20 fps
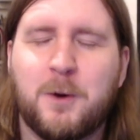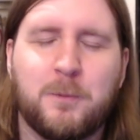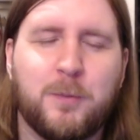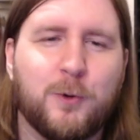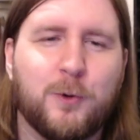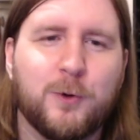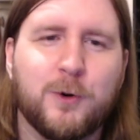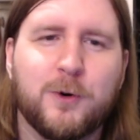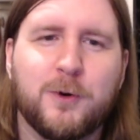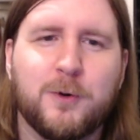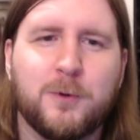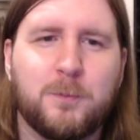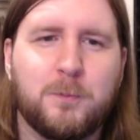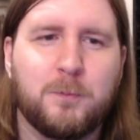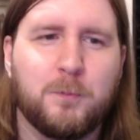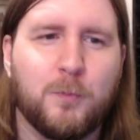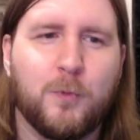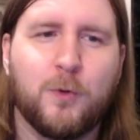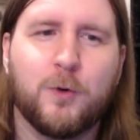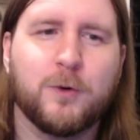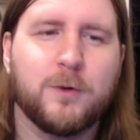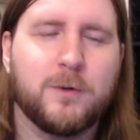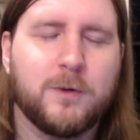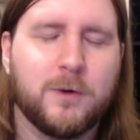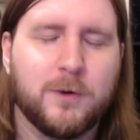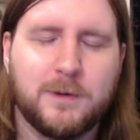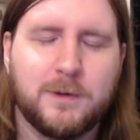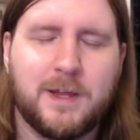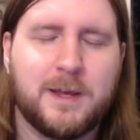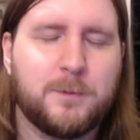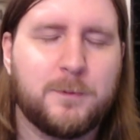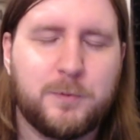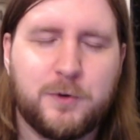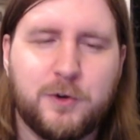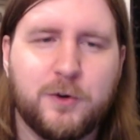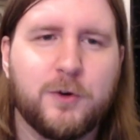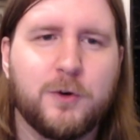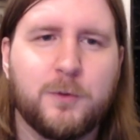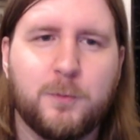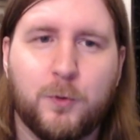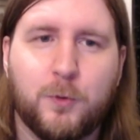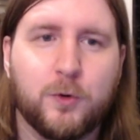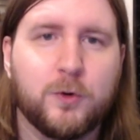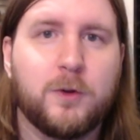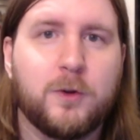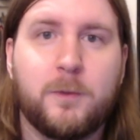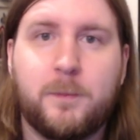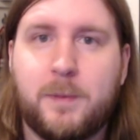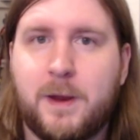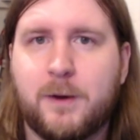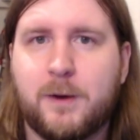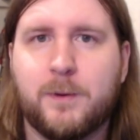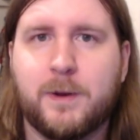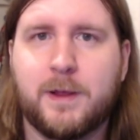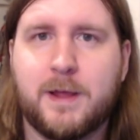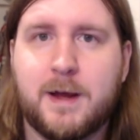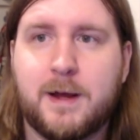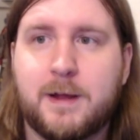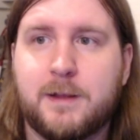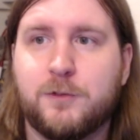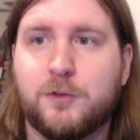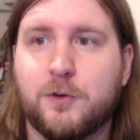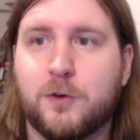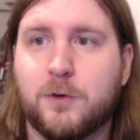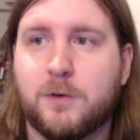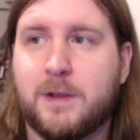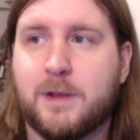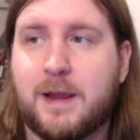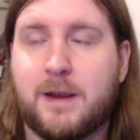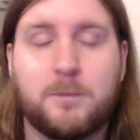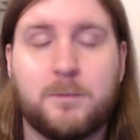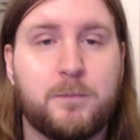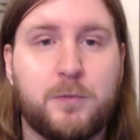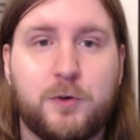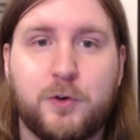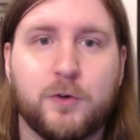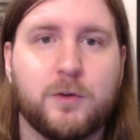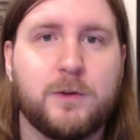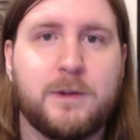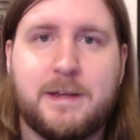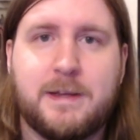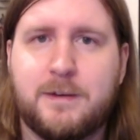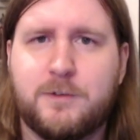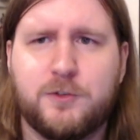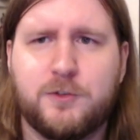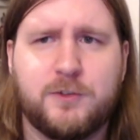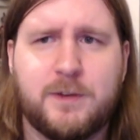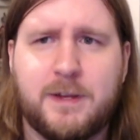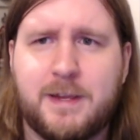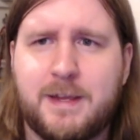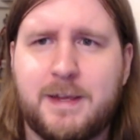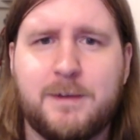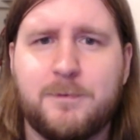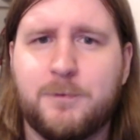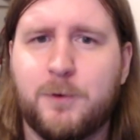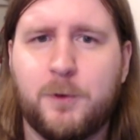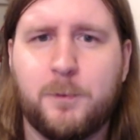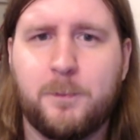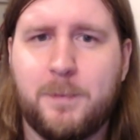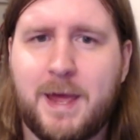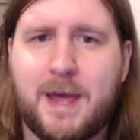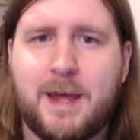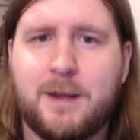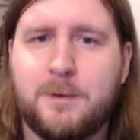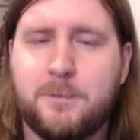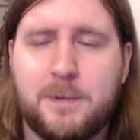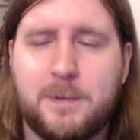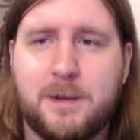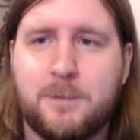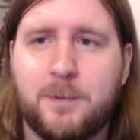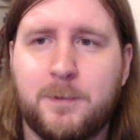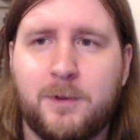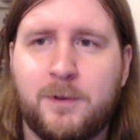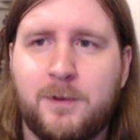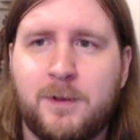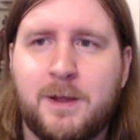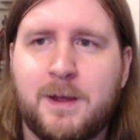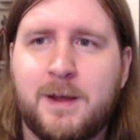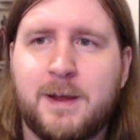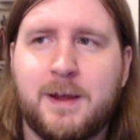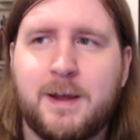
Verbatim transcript: poor more or like pure moral paragons or like purely just evil bad people.